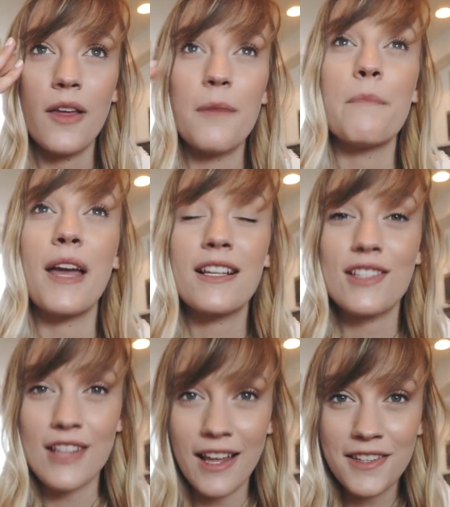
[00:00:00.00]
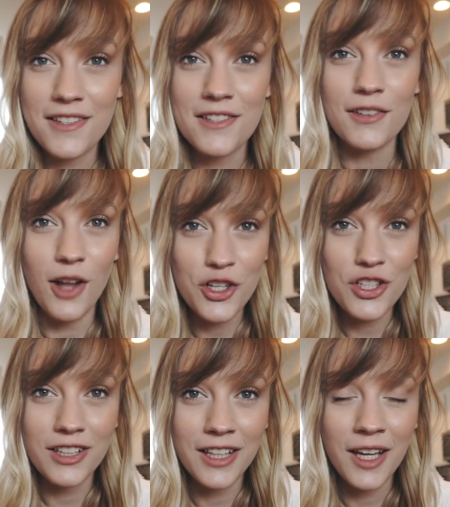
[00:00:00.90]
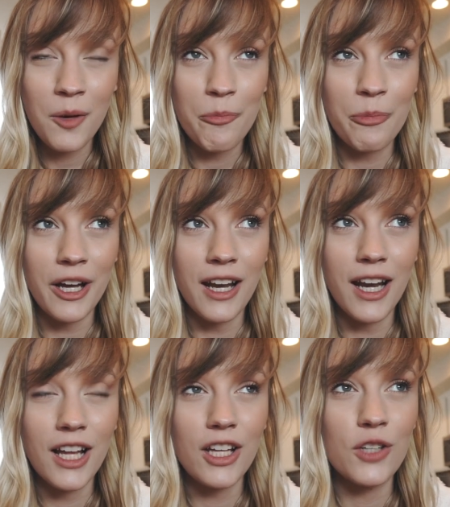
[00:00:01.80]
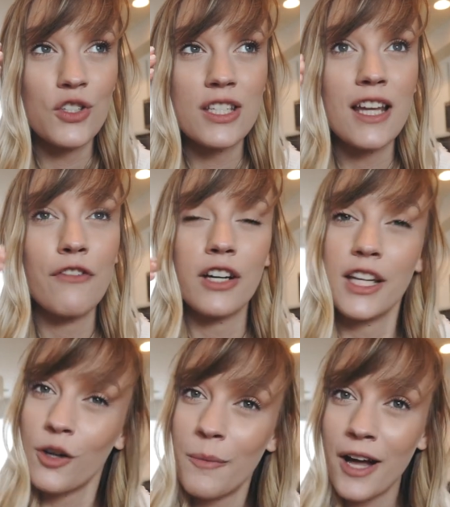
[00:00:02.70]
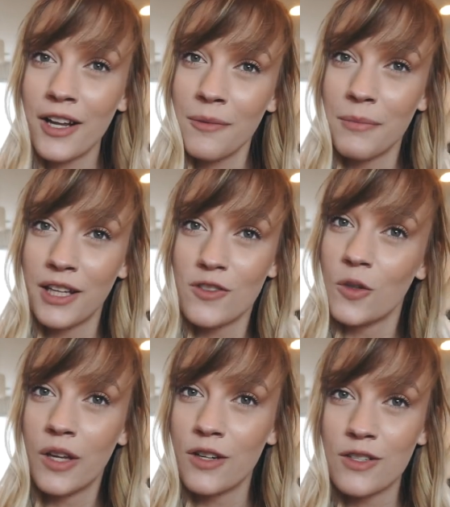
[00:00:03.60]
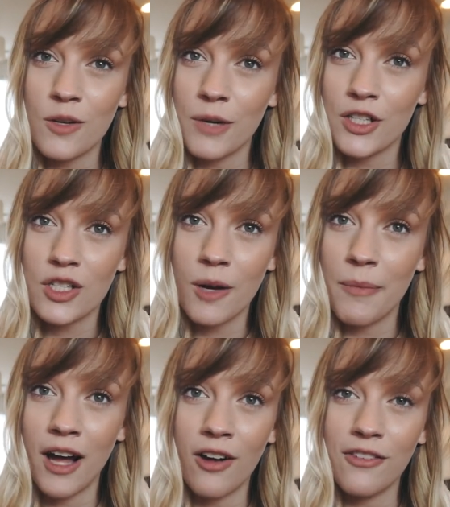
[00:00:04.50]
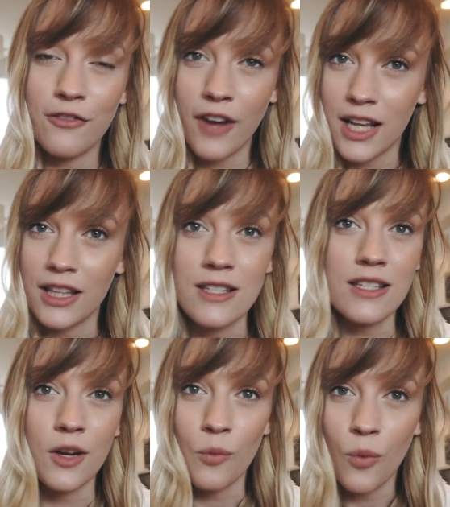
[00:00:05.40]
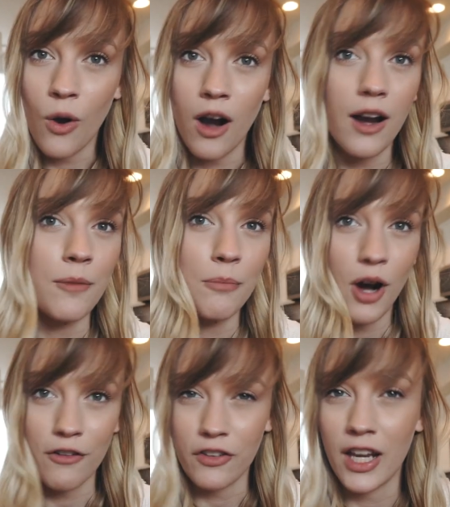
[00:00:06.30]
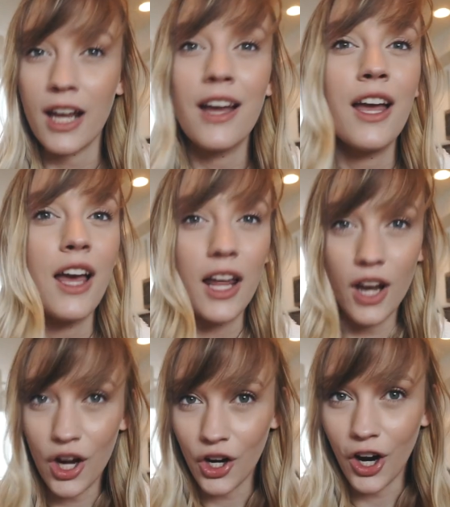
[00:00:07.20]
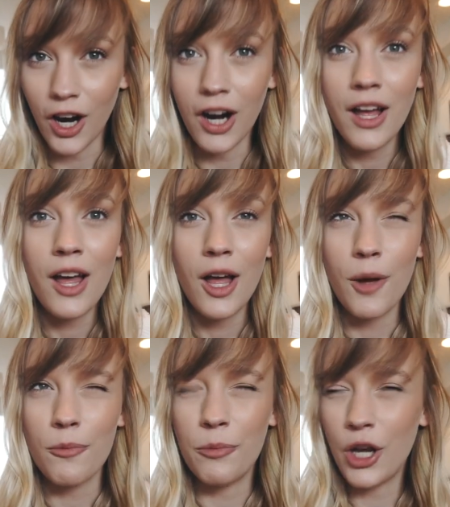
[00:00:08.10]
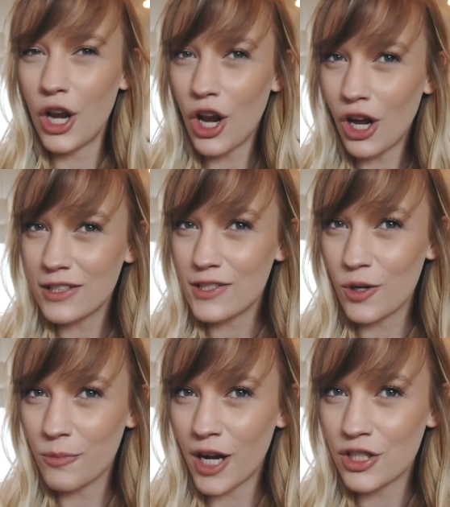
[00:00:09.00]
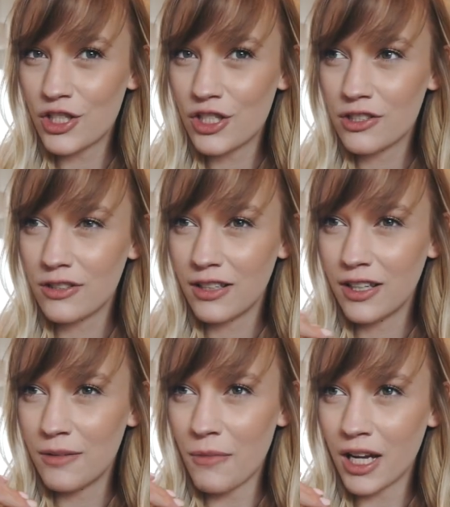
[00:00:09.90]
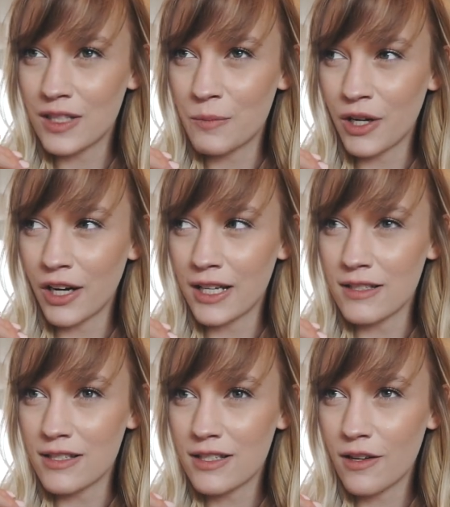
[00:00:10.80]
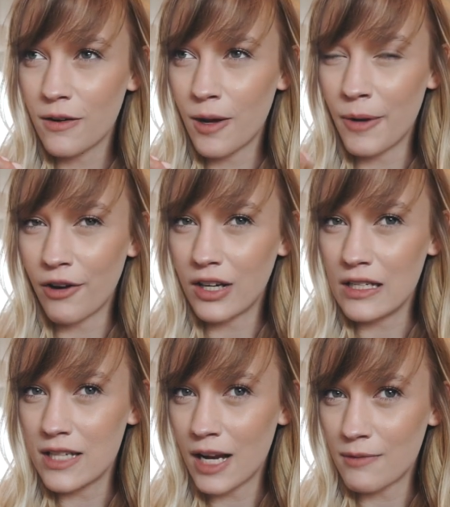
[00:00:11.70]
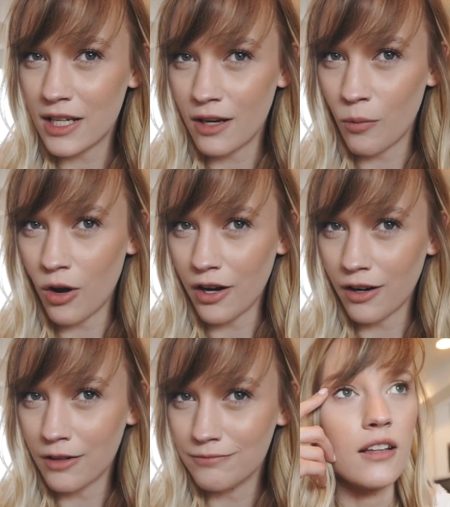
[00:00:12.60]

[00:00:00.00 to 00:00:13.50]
makes sense logically, but you just never hear about it because you hear so much about violence and war and poverty and hunger, but not so much, in my experience, about contaminated water.